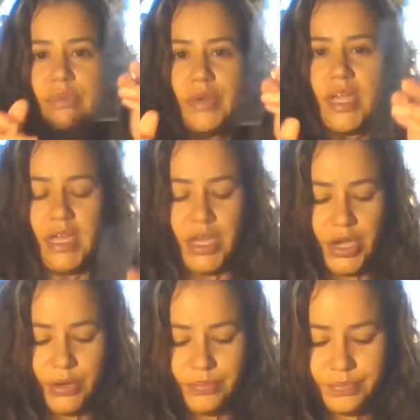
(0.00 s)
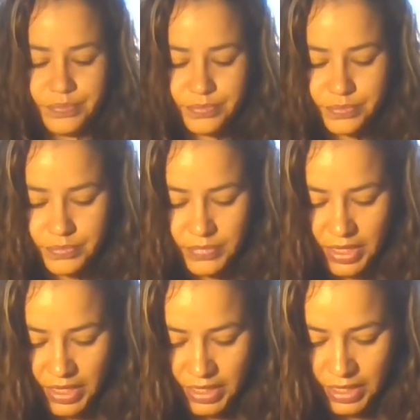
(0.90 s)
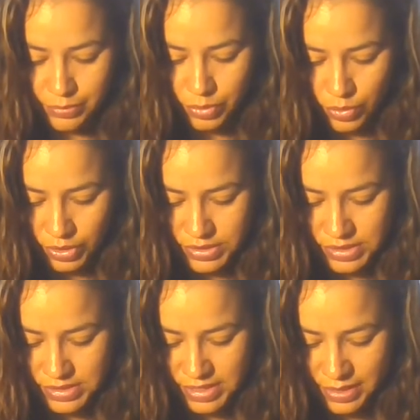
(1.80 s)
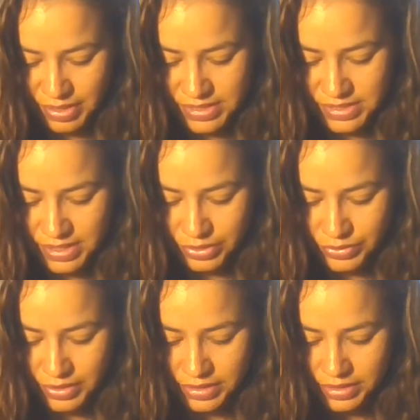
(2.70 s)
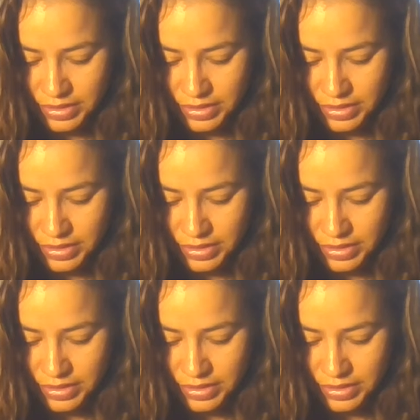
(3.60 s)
right here. And I'm going to semi-center it.